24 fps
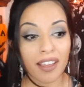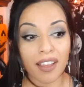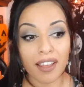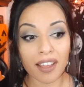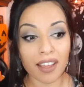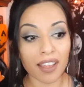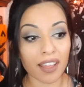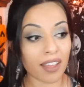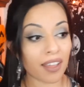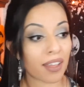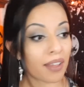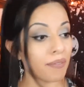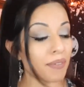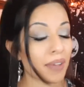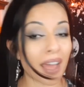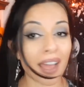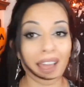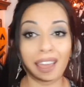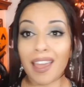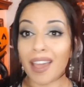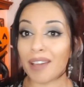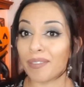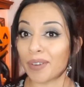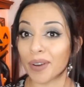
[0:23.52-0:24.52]
Um,
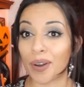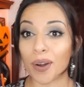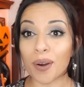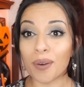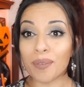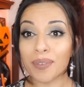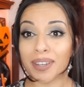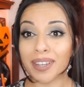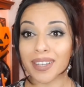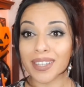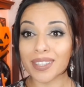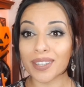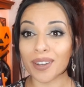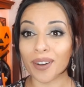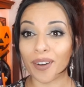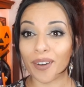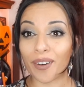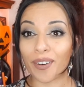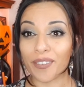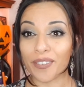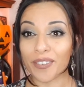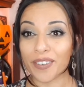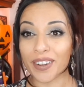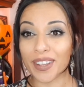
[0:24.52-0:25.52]
I have a home goods
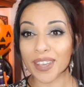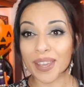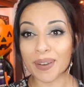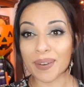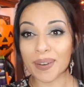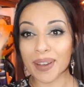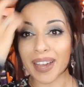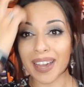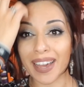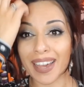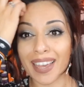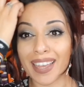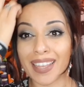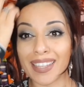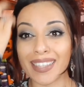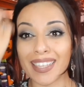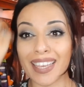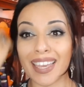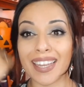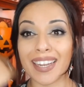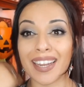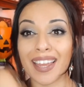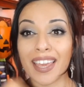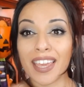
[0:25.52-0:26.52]
haul for you guys
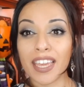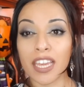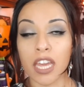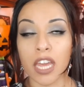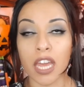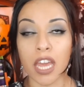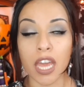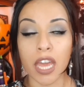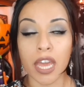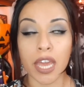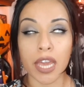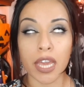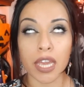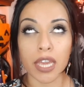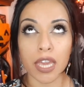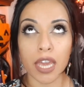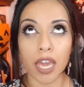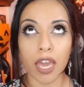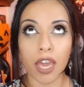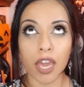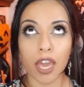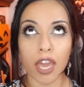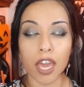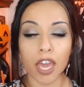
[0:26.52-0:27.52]
and I
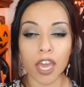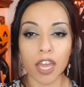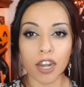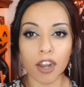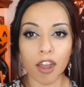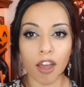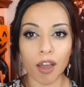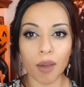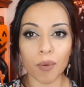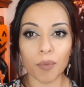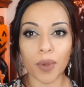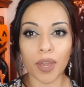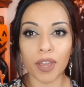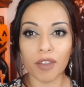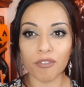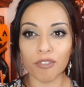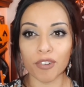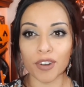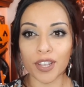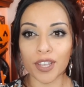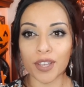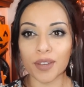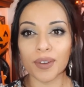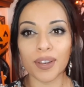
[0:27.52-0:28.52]
cannot wait
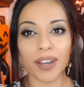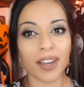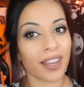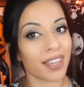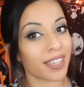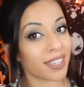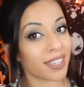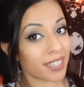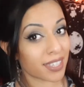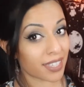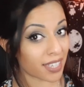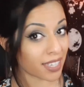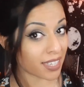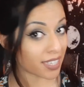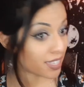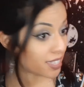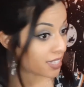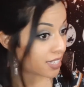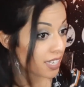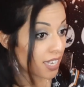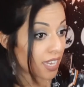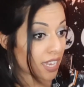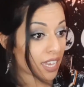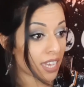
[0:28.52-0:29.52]
for you guys to
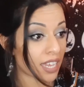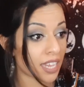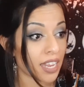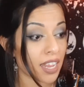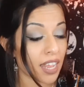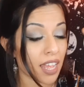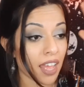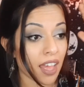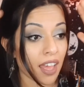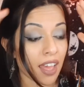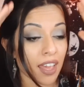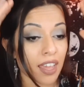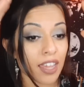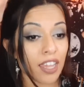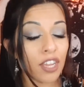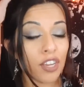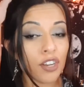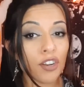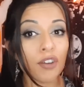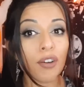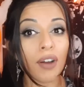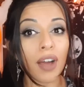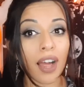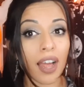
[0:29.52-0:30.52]
see it. You
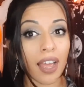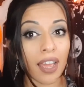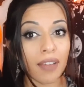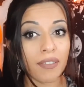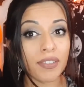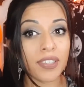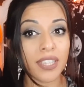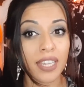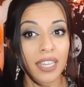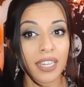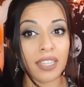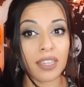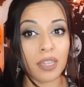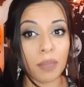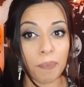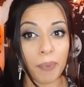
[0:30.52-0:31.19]
know, I have said in the